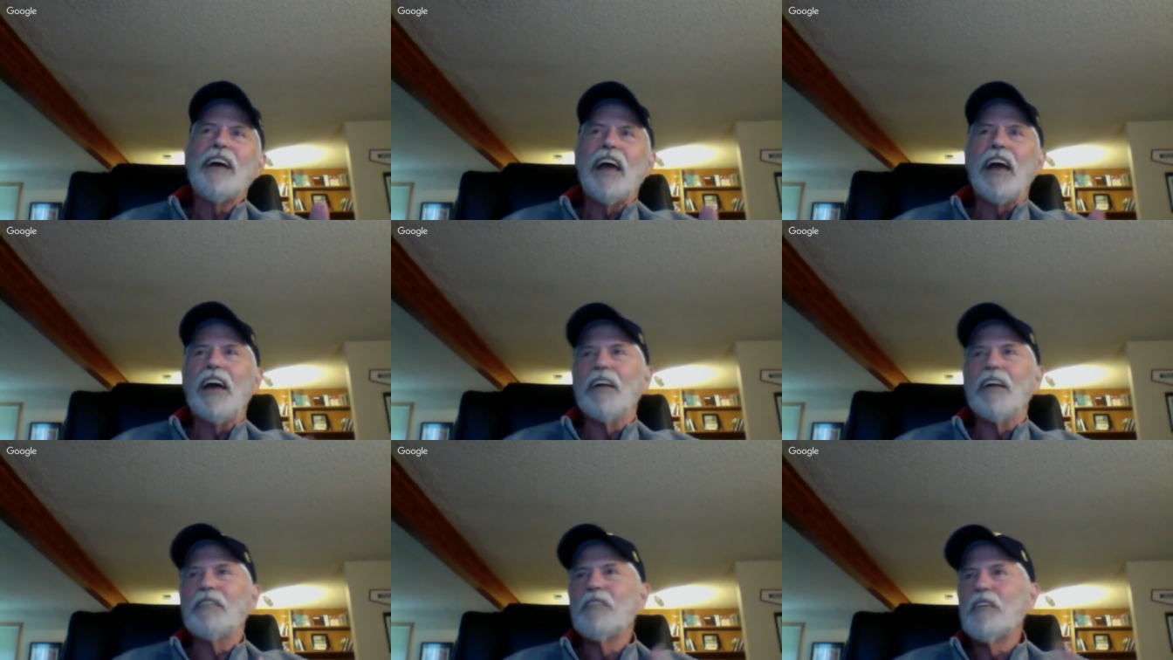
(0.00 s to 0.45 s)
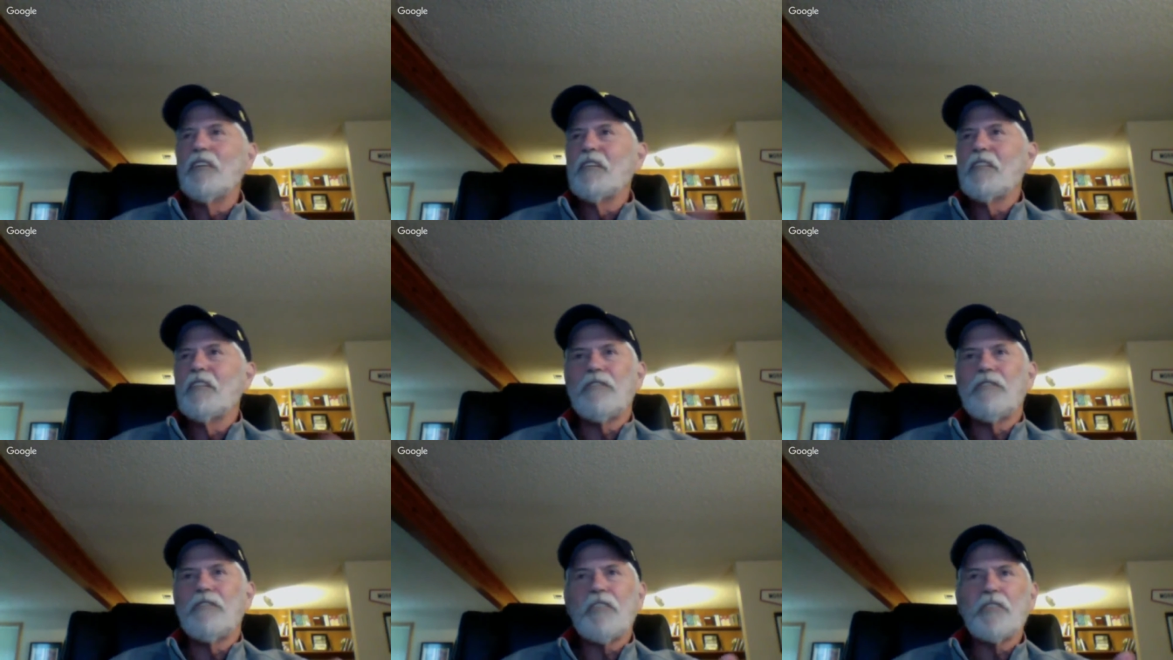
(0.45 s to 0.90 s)
And
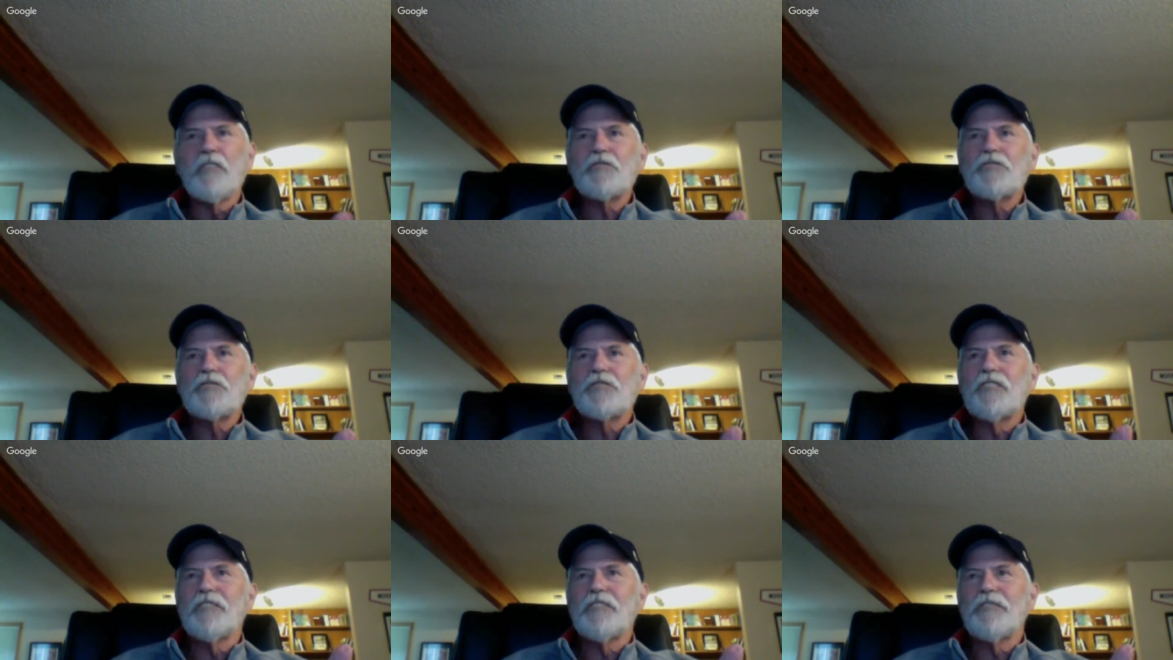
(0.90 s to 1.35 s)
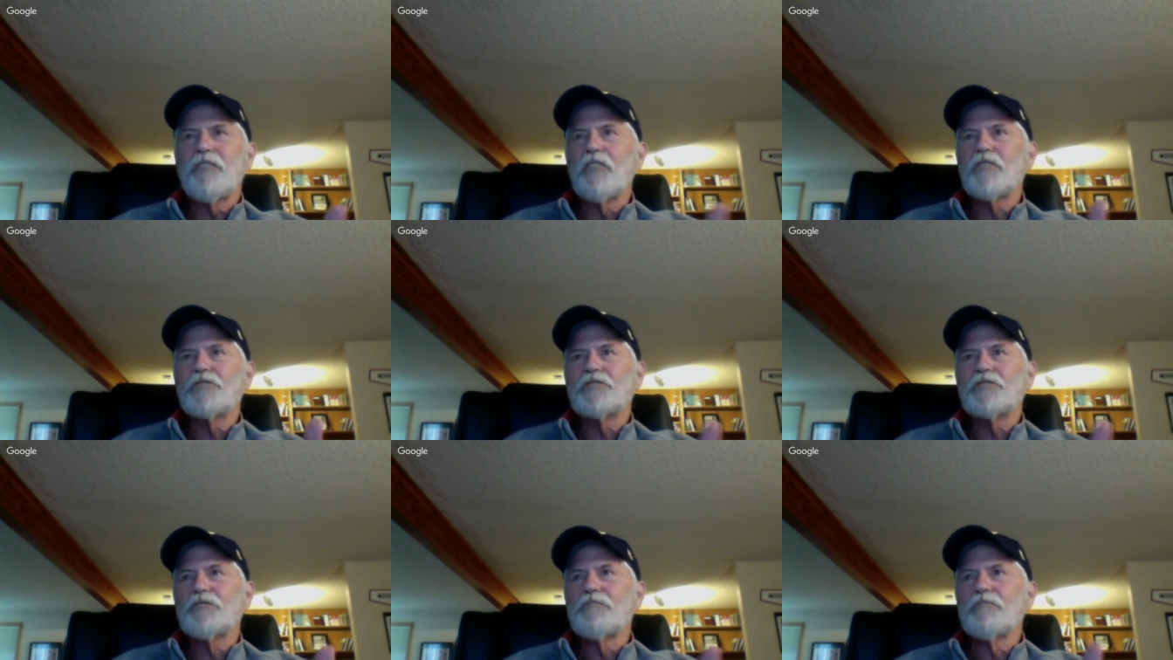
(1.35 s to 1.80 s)
the
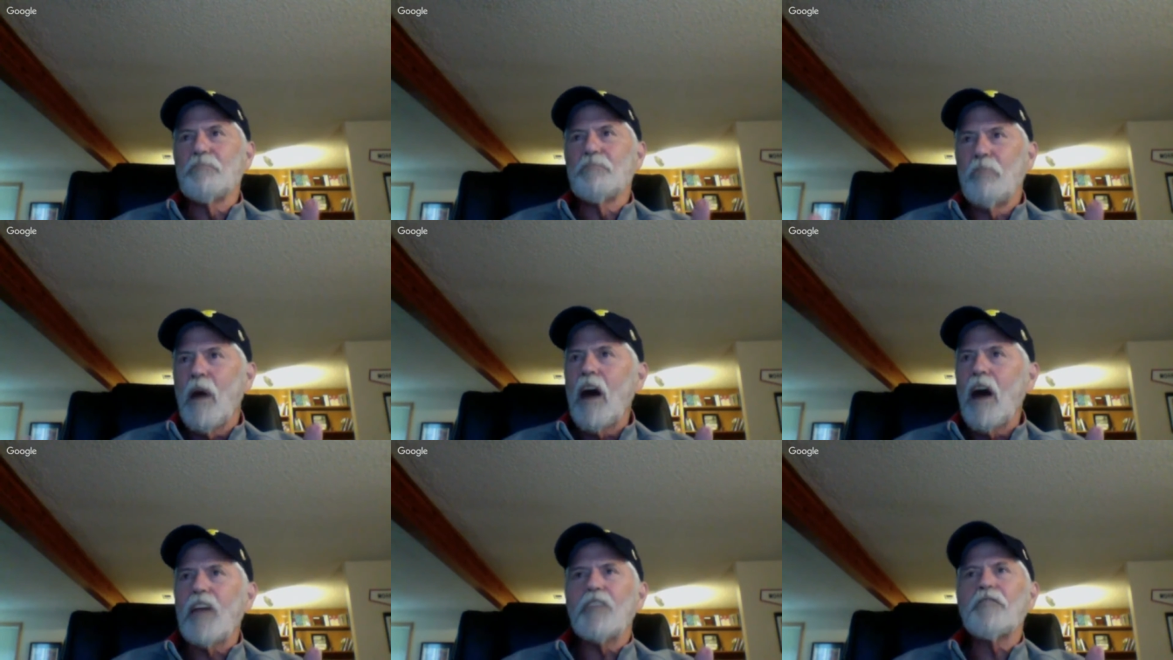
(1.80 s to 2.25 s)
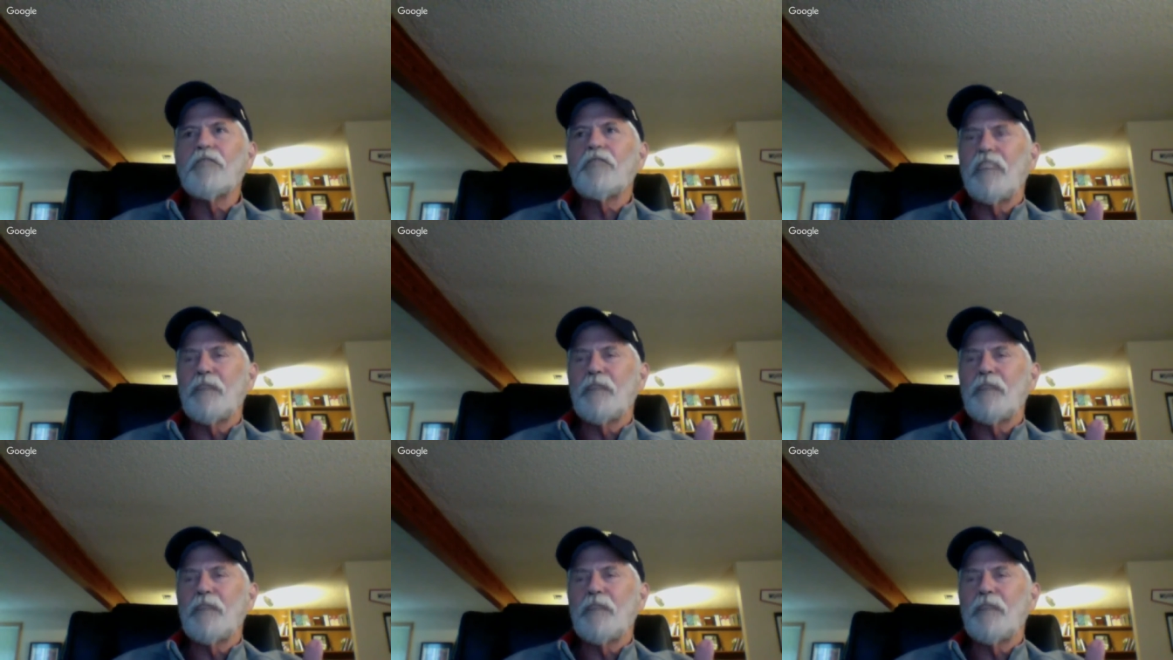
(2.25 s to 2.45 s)
first modern